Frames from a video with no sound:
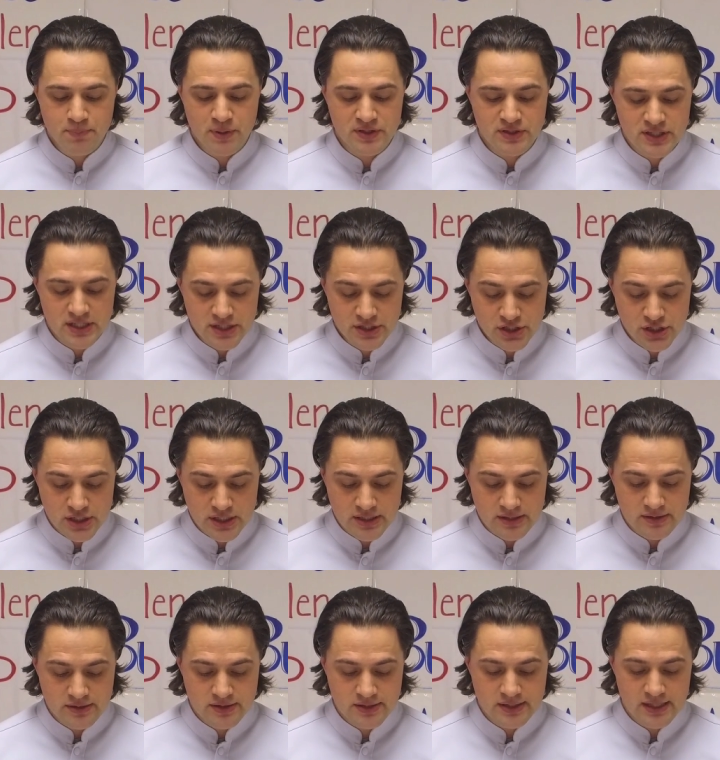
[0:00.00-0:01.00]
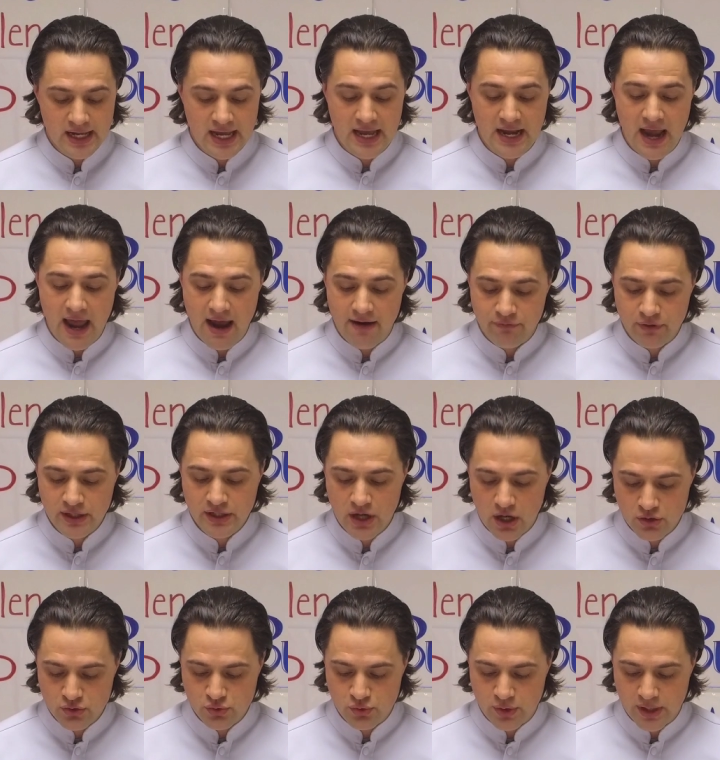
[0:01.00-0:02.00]
petitions in every
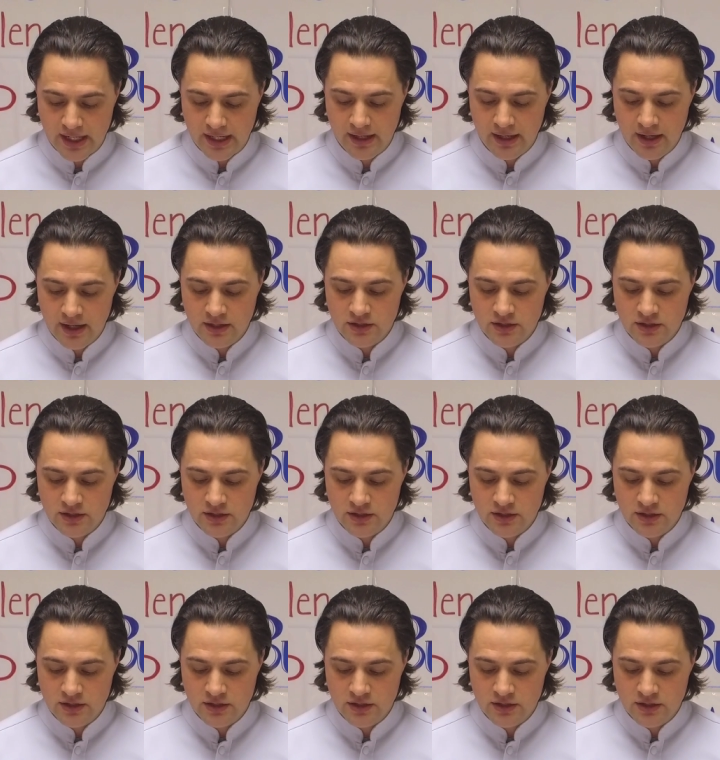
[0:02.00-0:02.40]
country